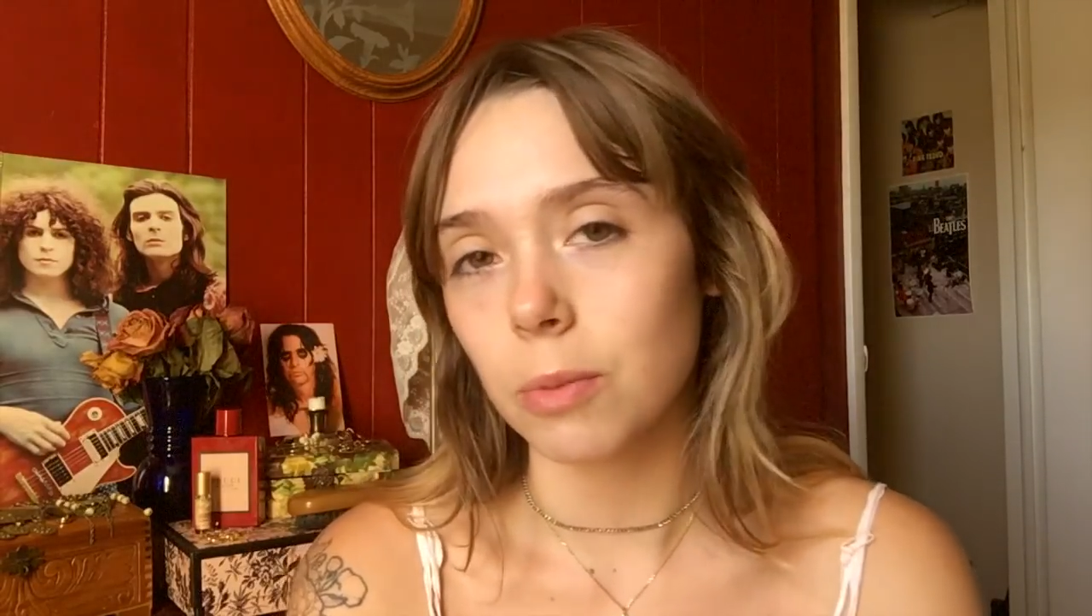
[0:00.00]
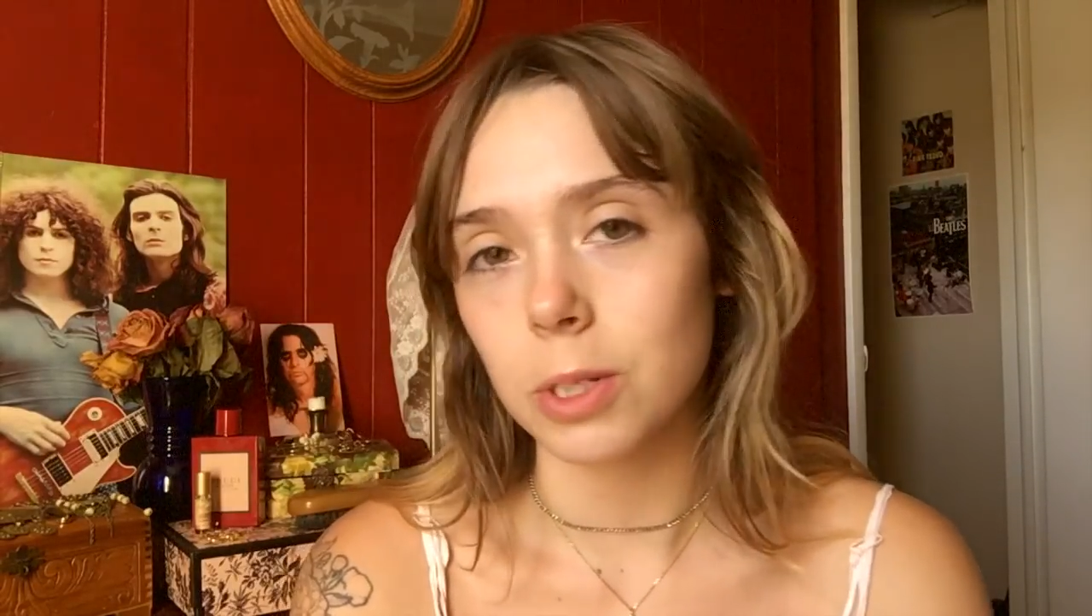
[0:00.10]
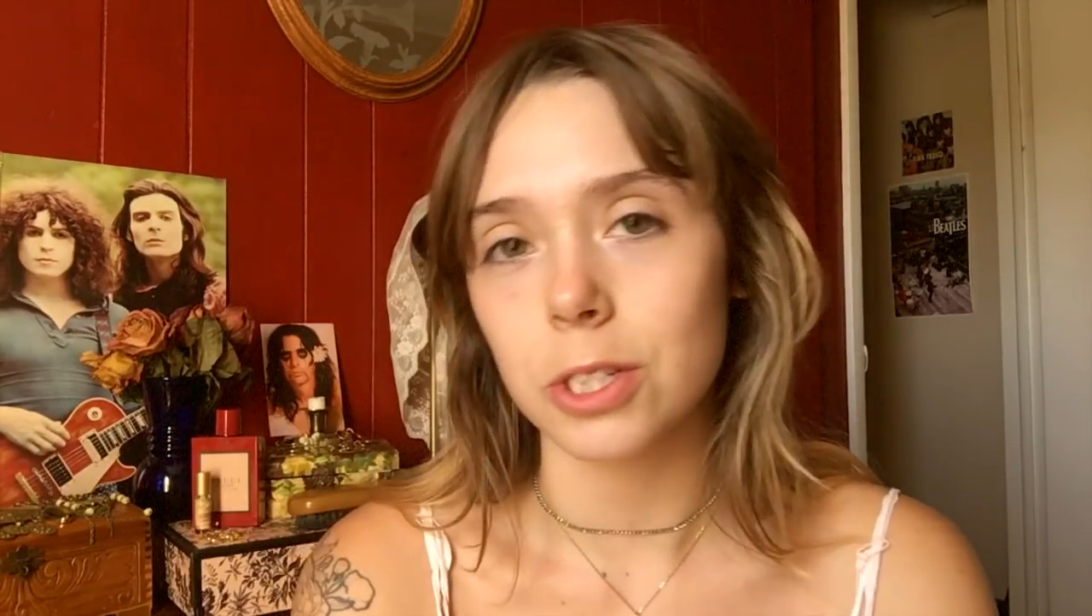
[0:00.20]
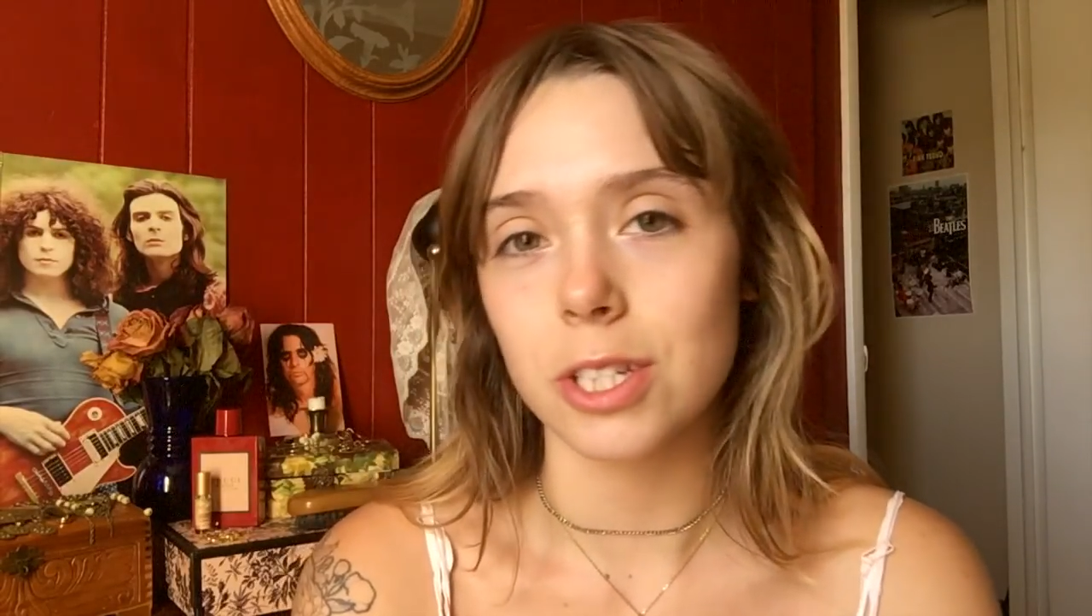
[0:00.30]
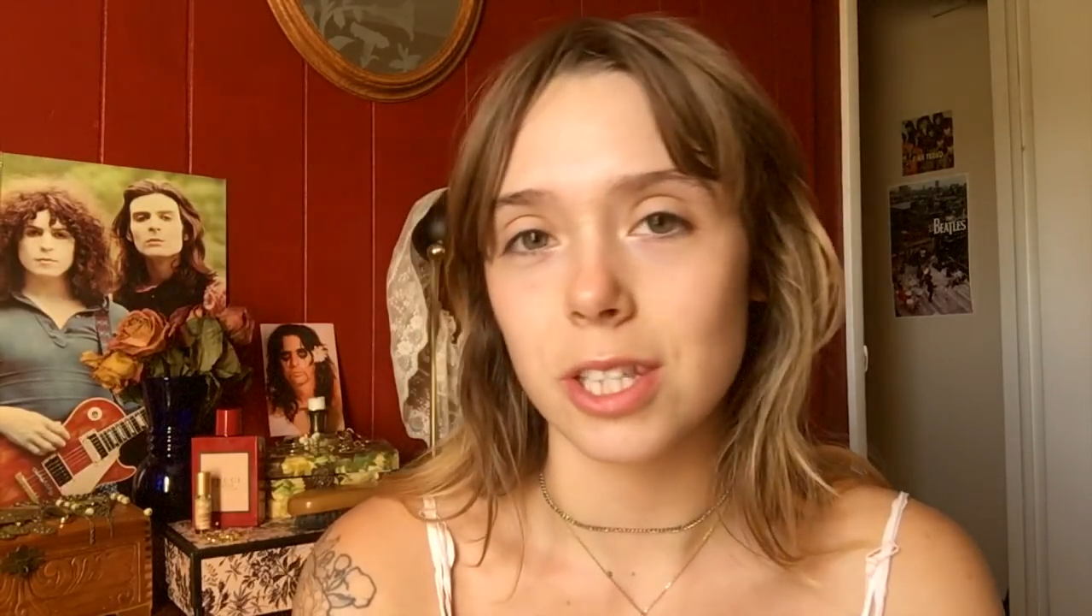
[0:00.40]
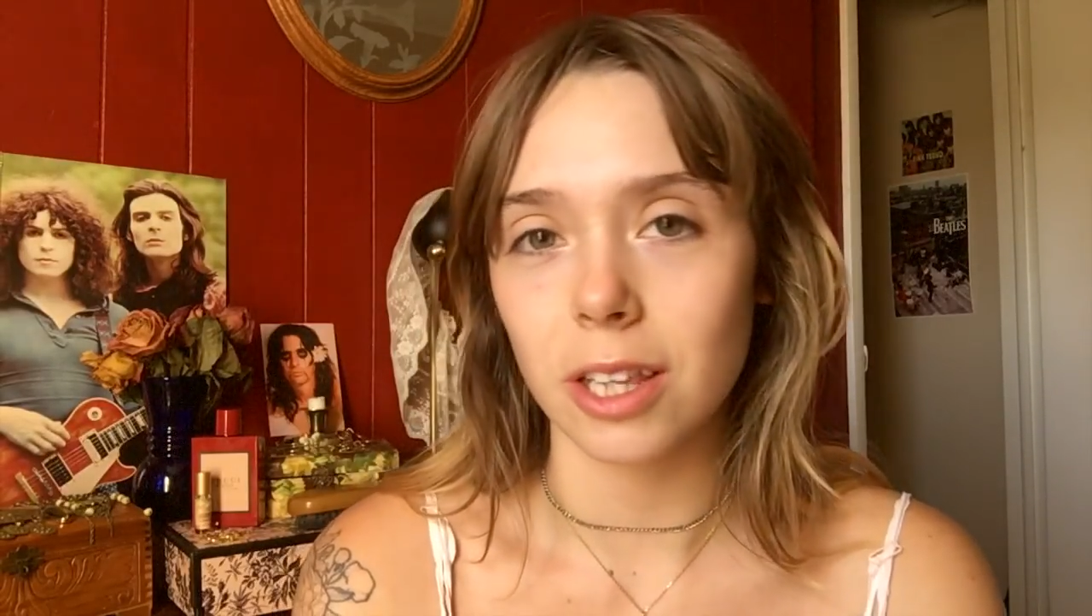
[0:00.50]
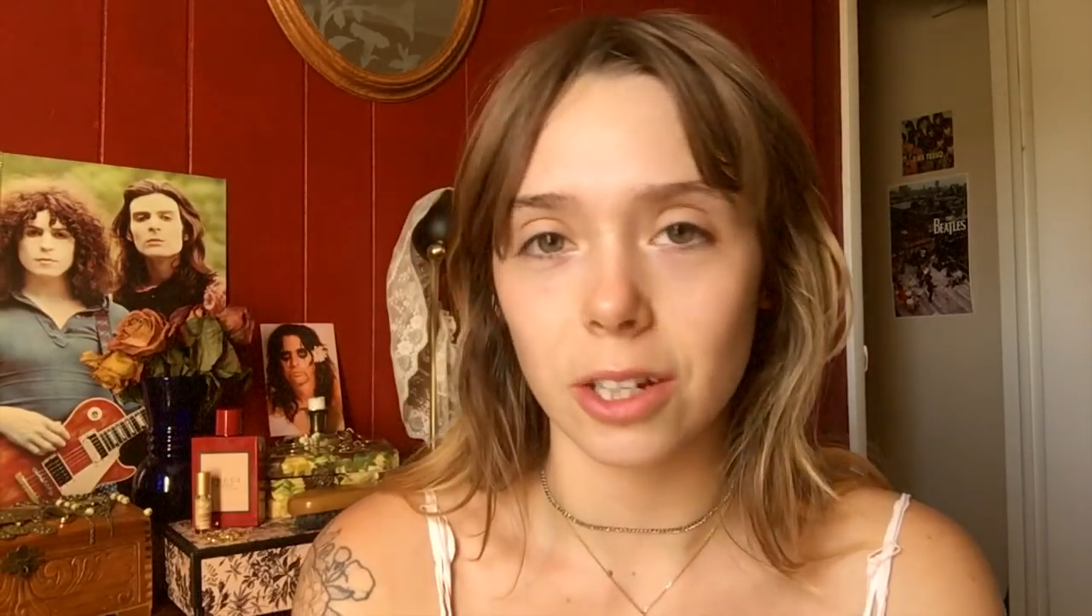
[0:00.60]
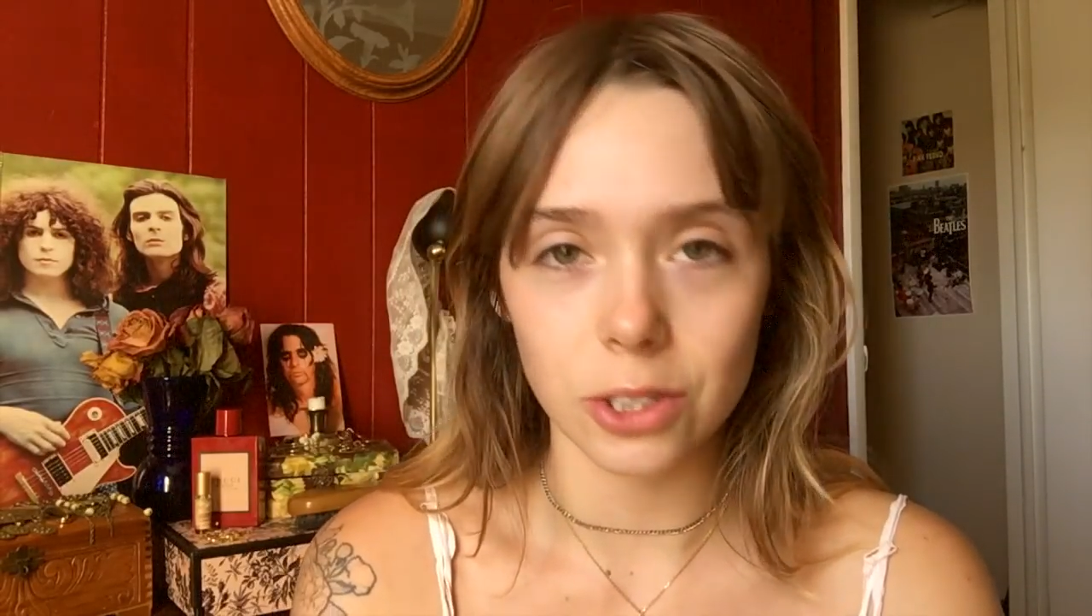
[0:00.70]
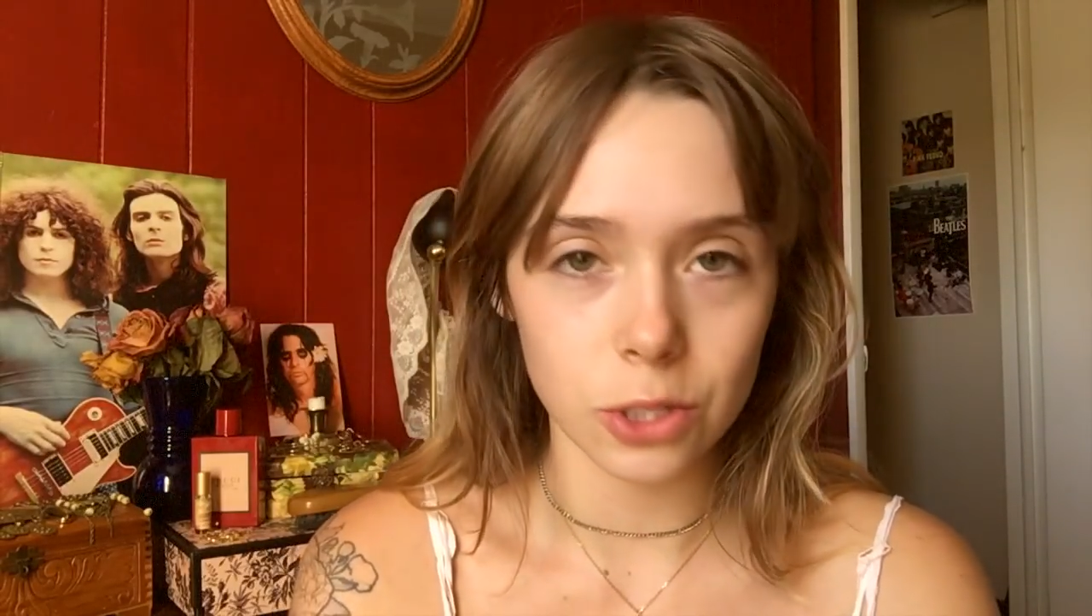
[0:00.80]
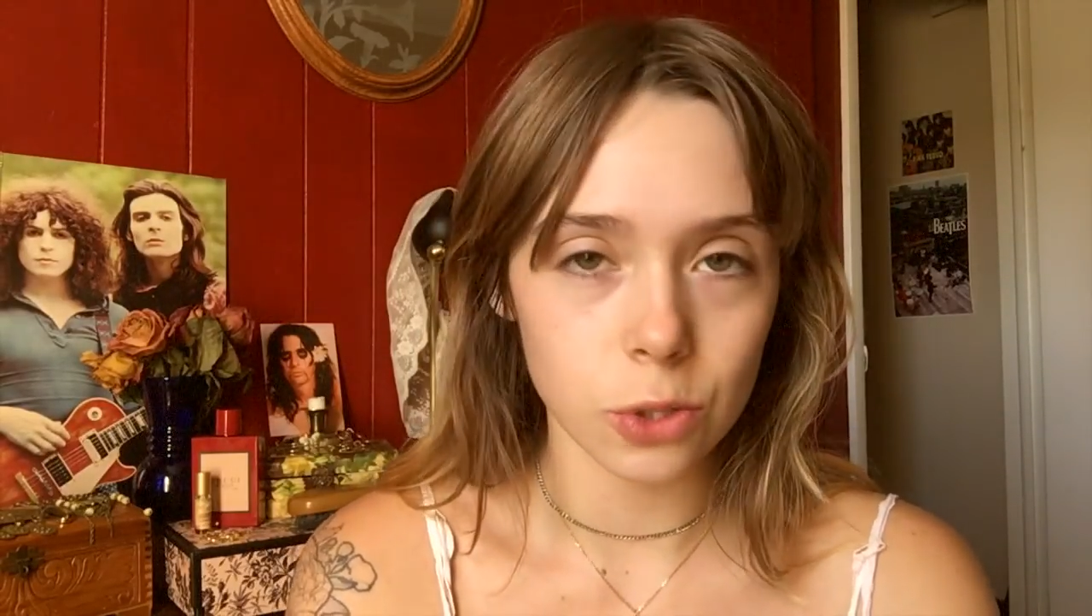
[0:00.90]
which is the
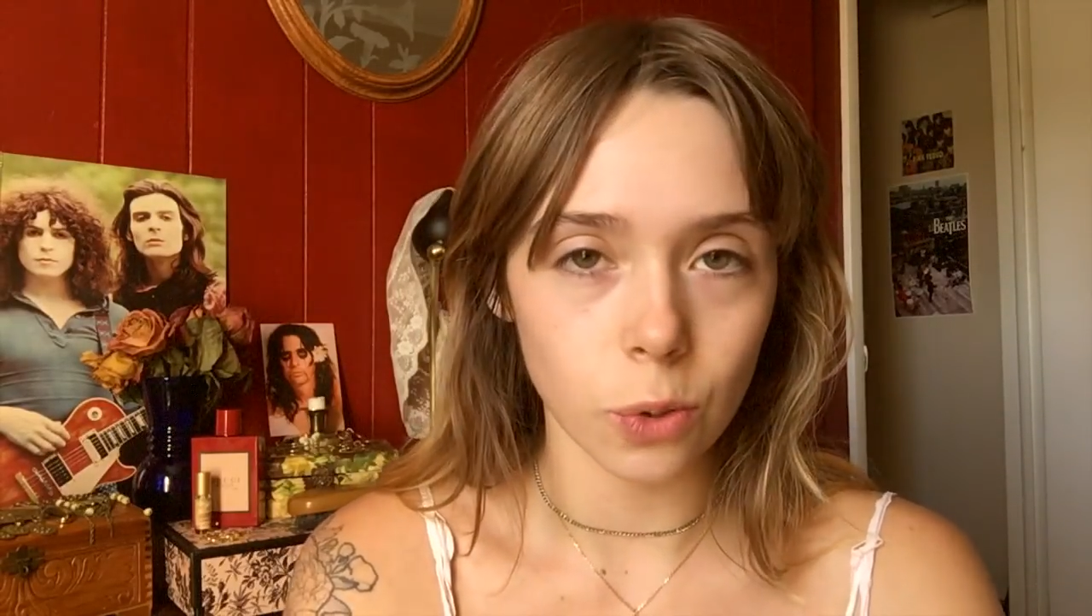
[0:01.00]
largest